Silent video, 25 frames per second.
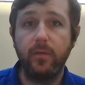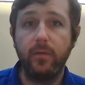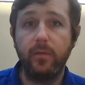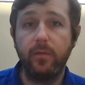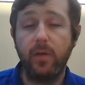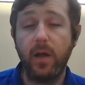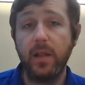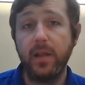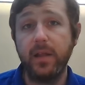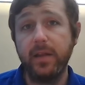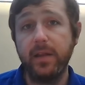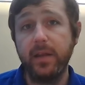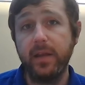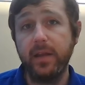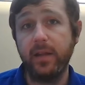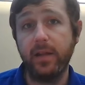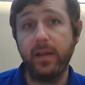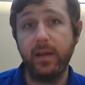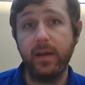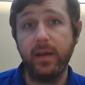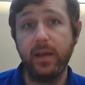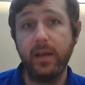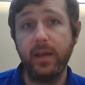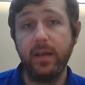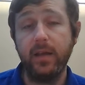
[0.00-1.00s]

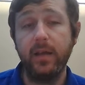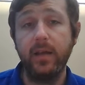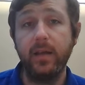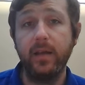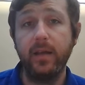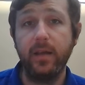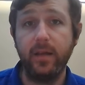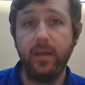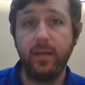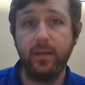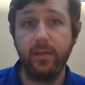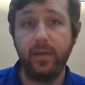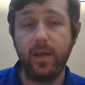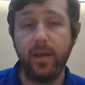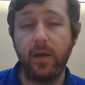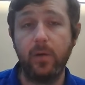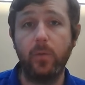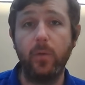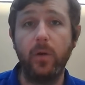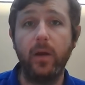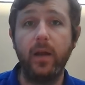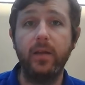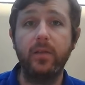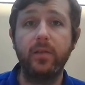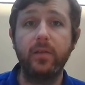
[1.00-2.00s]
volatility is not
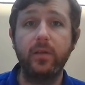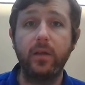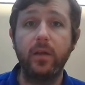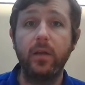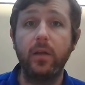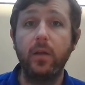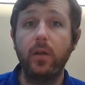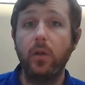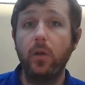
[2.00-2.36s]
risk.